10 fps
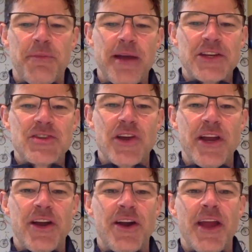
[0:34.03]
bike
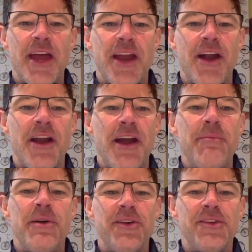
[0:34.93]
trainer and our
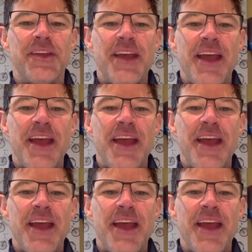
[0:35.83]
numbers,